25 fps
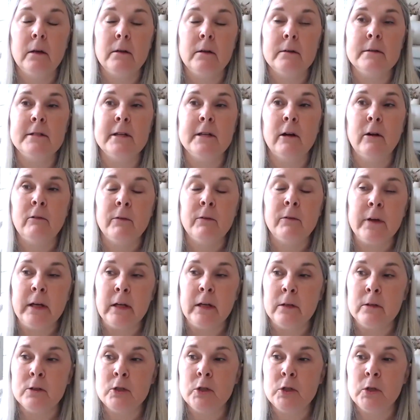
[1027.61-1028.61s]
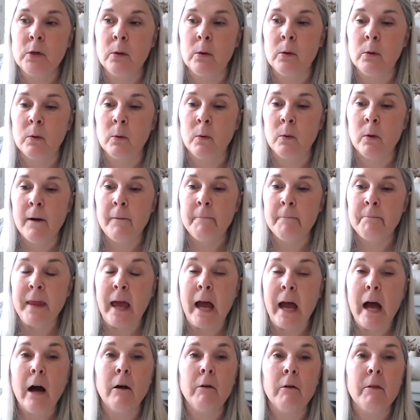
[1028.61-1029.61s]
delve into
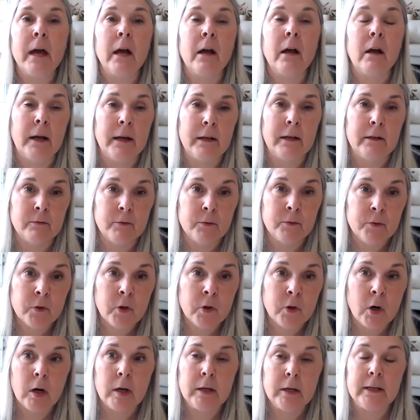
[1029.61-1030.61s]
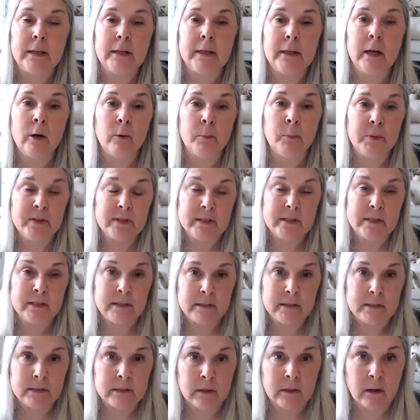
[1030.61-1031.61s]
how that kind of thought can help us
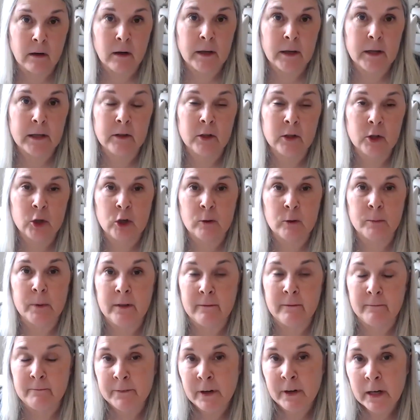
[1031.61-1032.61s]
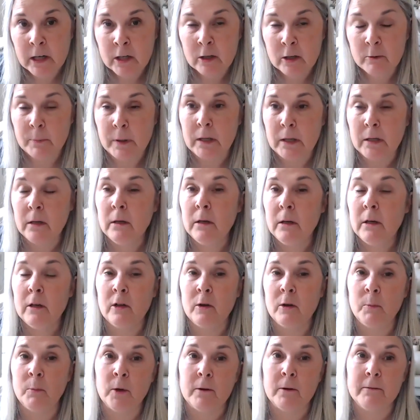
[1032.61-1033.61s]
design the urban environment in
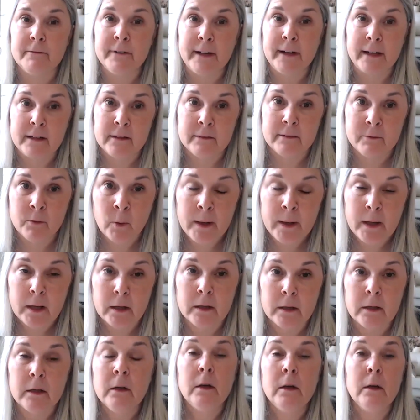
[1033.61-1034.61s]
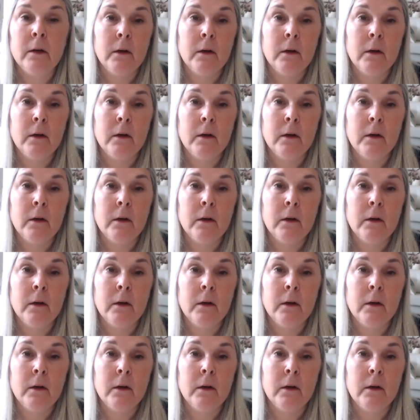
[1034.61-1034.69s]
a more effective way,